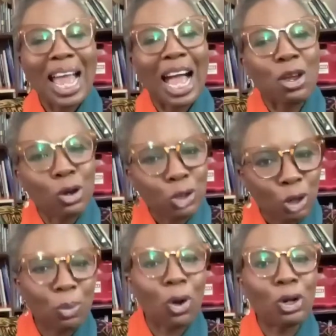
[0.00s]
and your
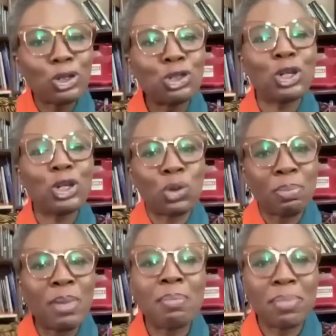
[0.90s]
subconscious
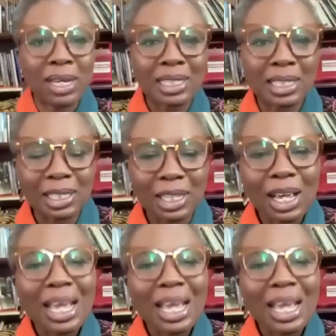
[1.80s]
remembers it.